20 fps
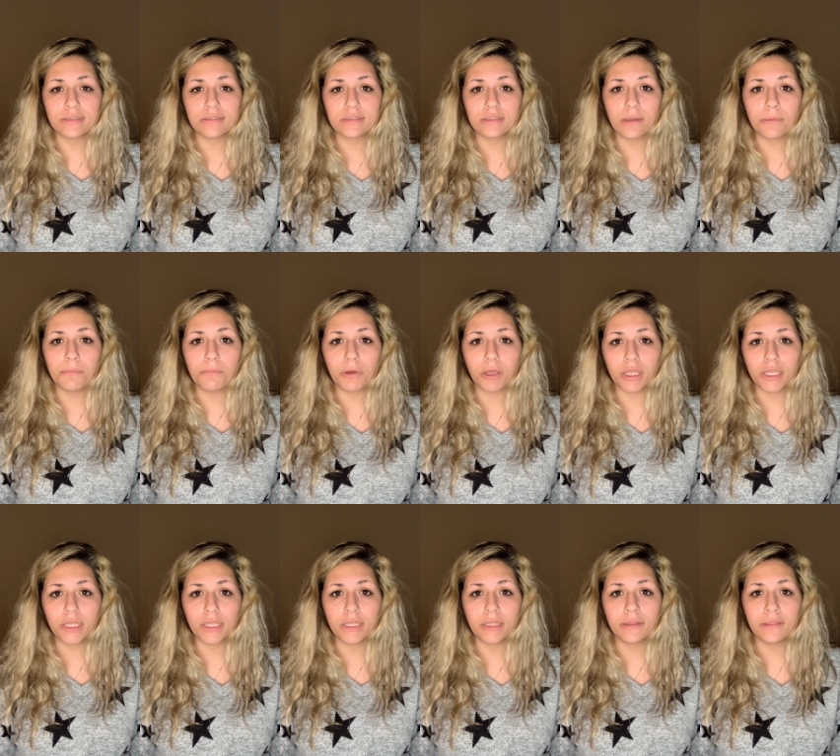the
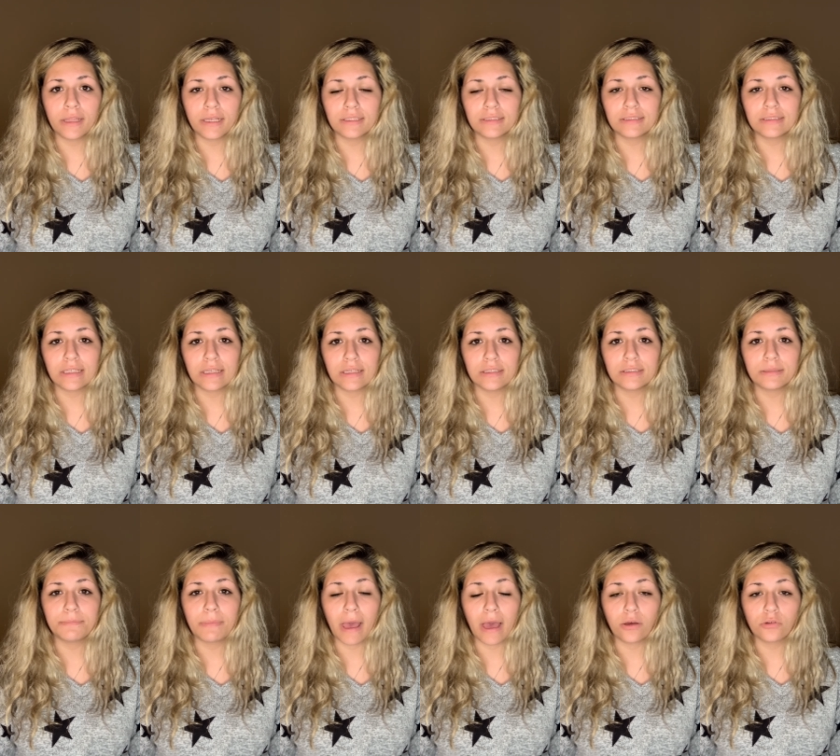button that says
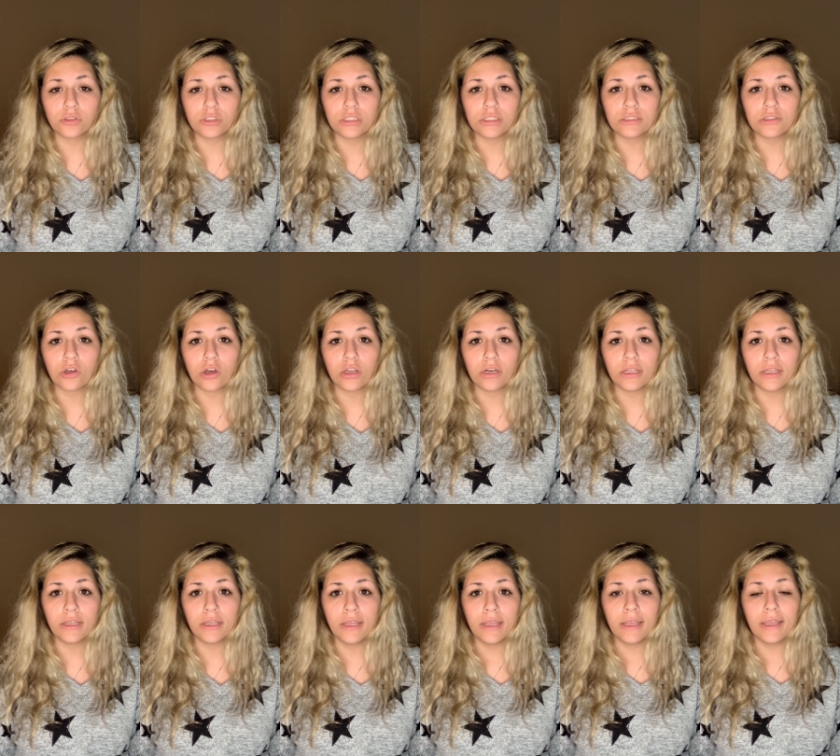pouches on it
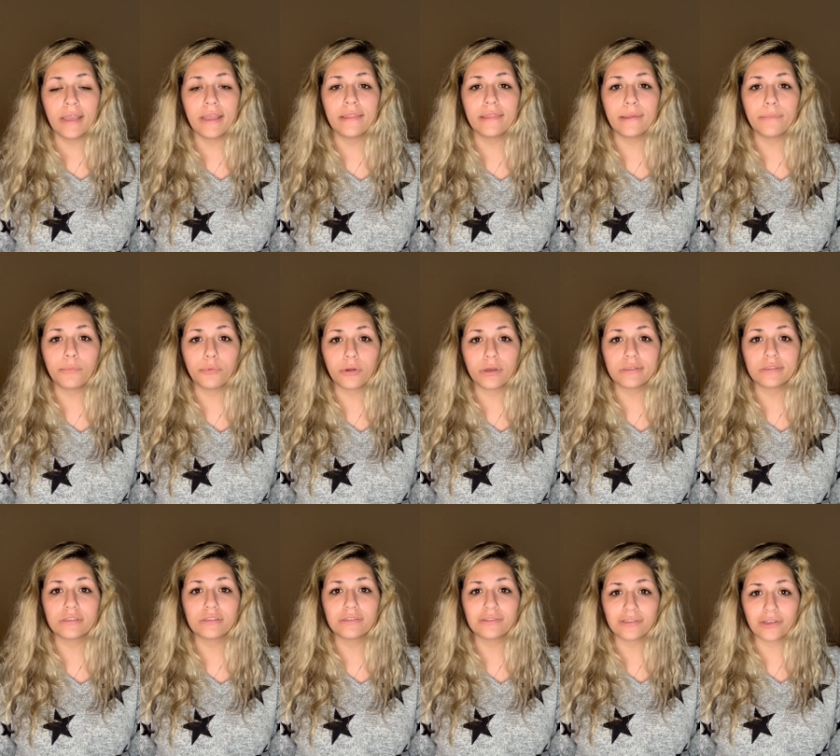and then press
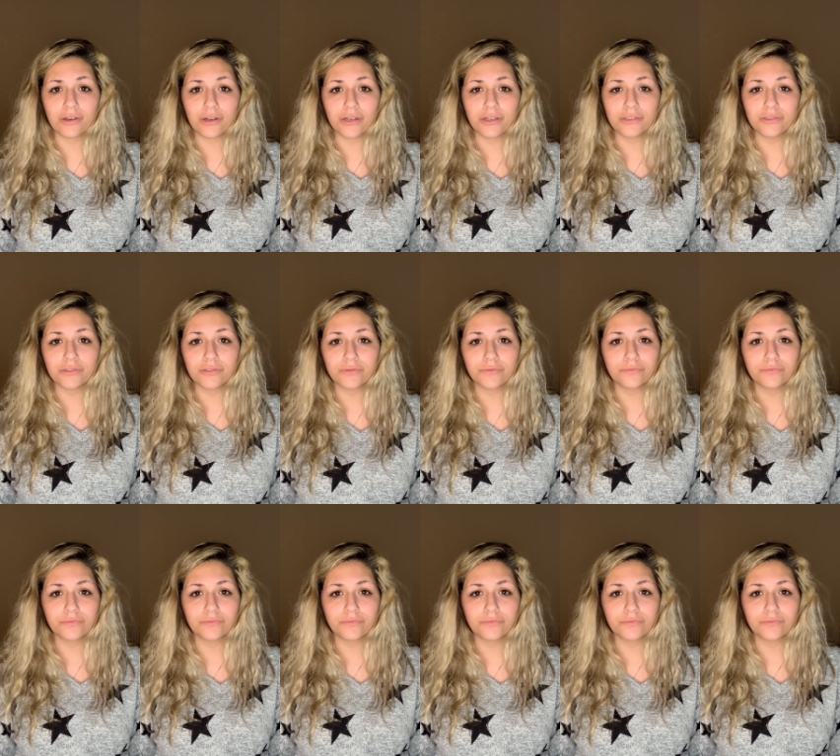start.